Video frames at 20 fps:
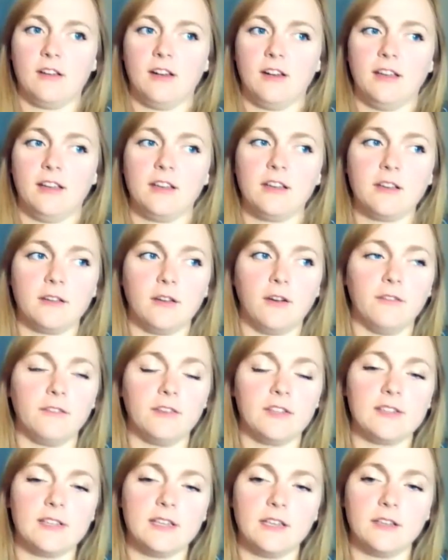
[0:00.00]
like
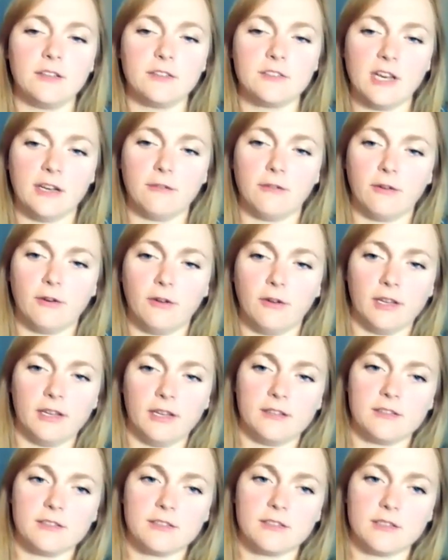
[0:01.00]
obviously your general
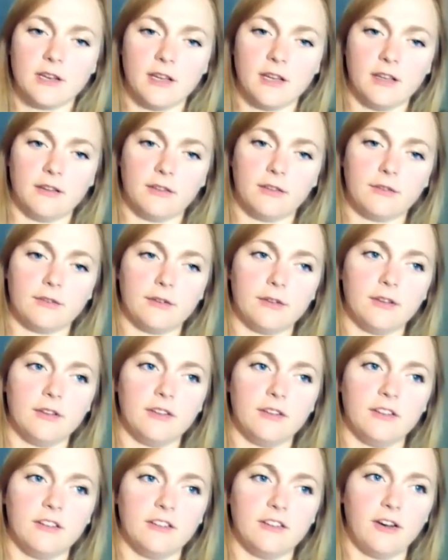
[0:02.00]
knowledge through
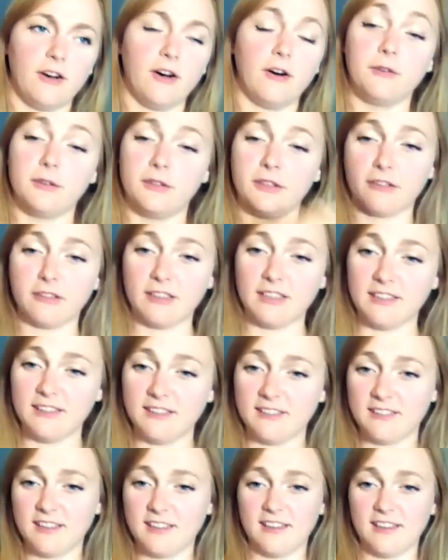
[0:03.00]
your whole degree
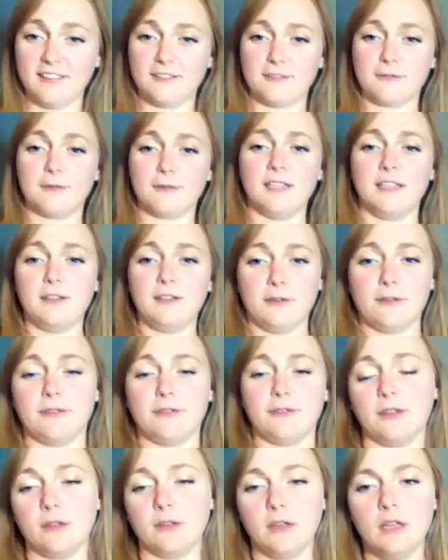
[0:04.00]
is really
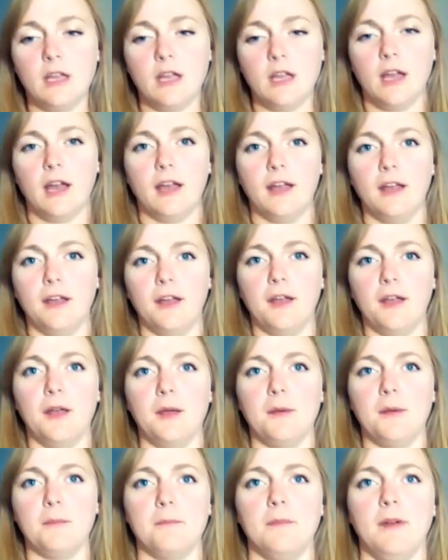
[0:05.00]
useful,
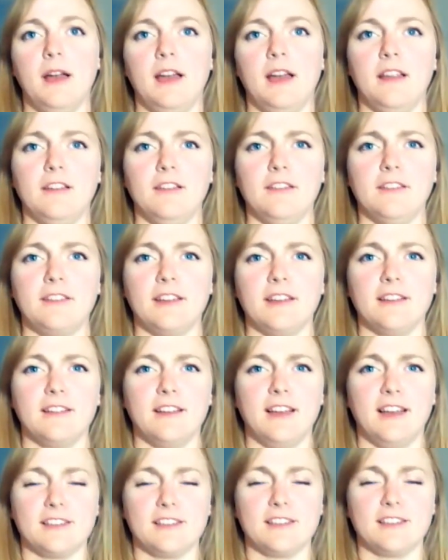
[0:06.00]
and
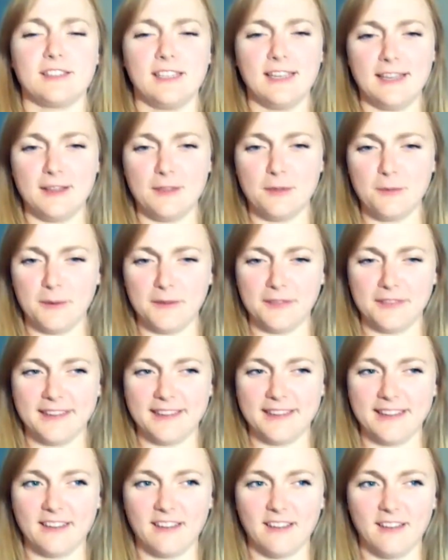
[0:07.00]
actually the one
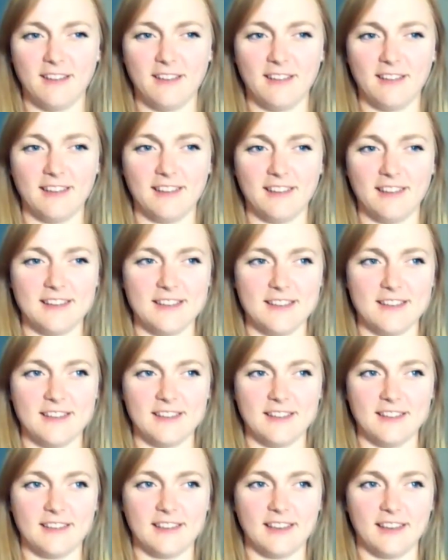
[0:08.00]
thing
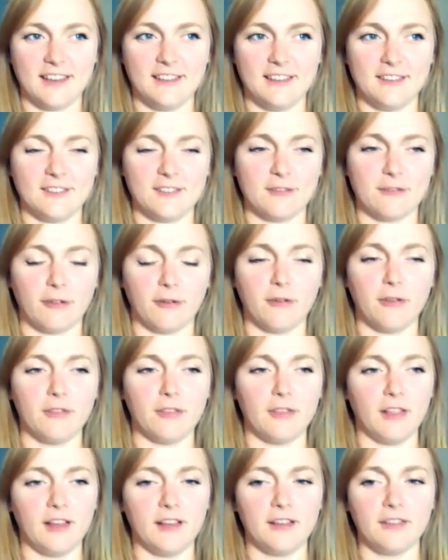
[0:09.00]
I gained,
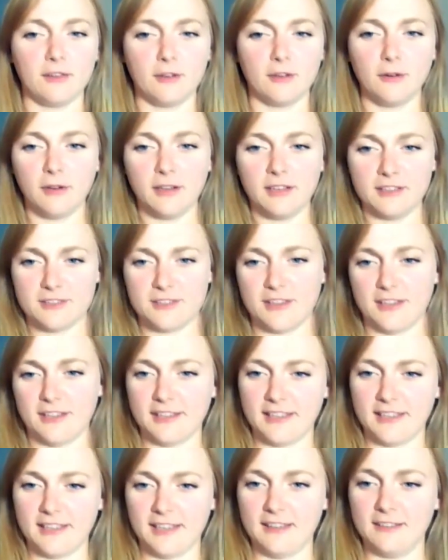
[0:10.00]
like the knowledge that I
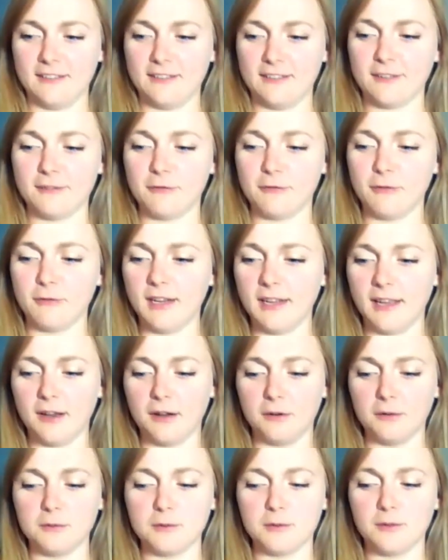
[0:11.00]
gained, really
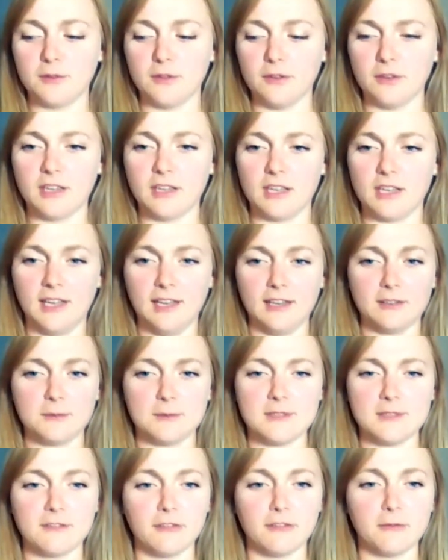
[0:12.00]
helps you connect
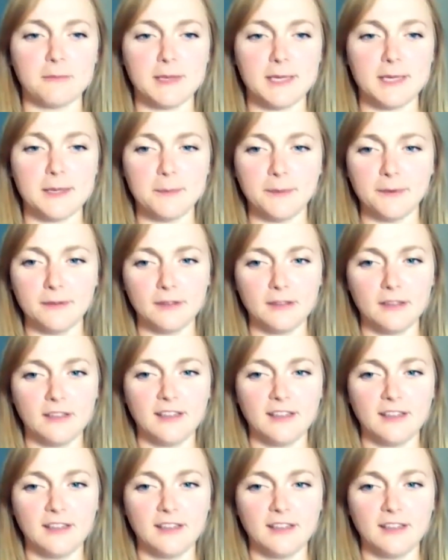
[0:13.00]
with different people,